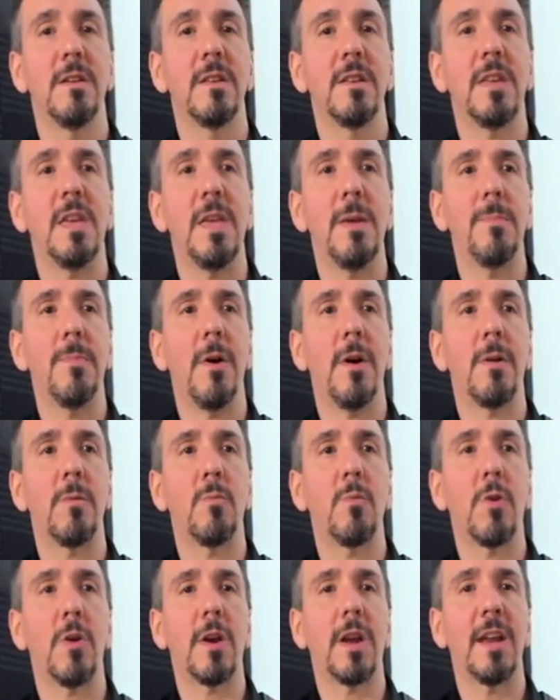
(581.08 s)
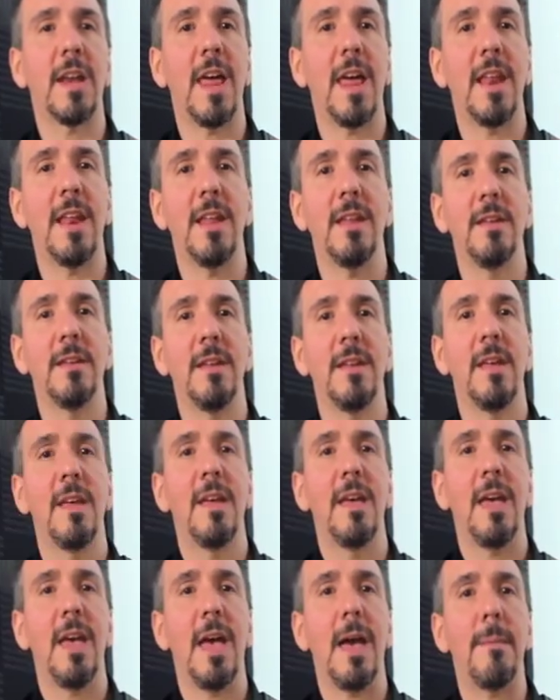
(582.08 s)
keep on working at it.
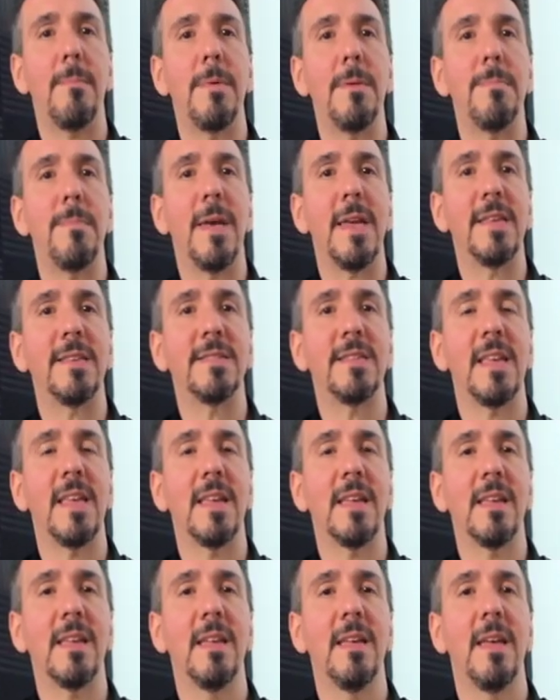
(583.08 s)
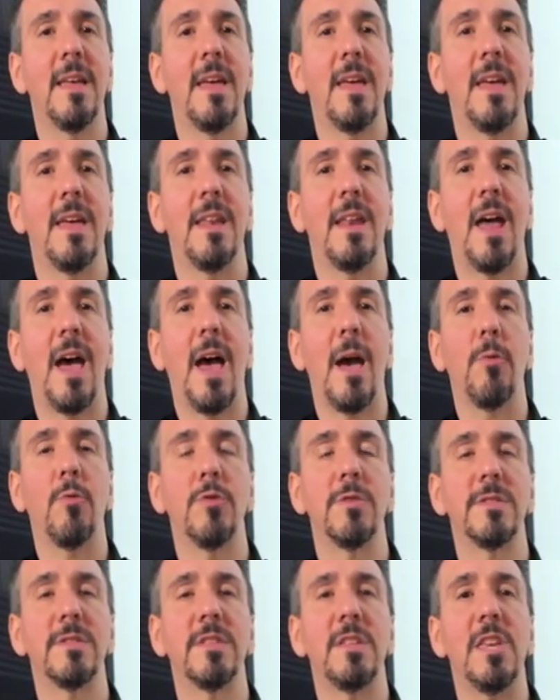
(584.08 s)
Happy bassing, and I
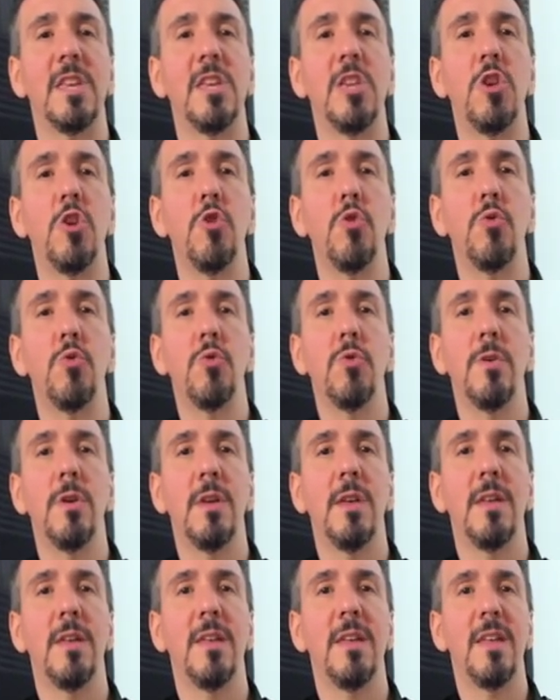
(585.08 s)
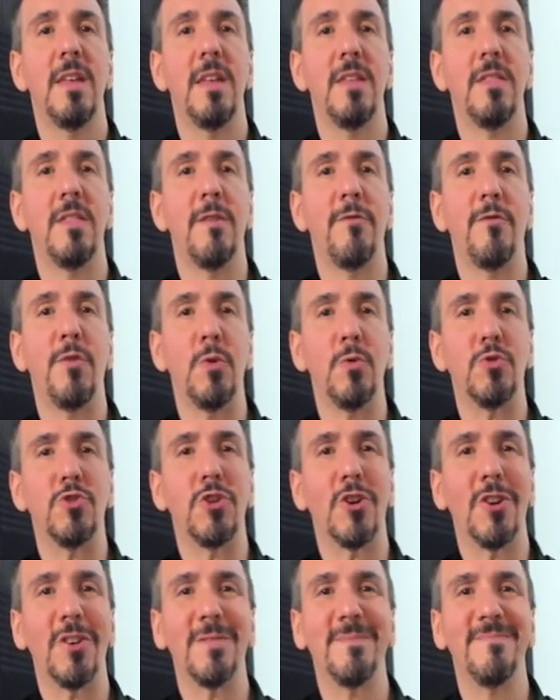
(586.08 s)
will see you in the
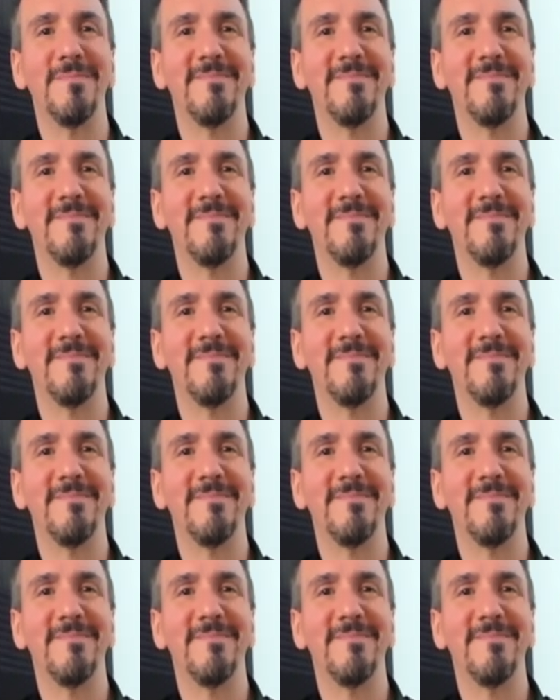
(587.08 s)
future.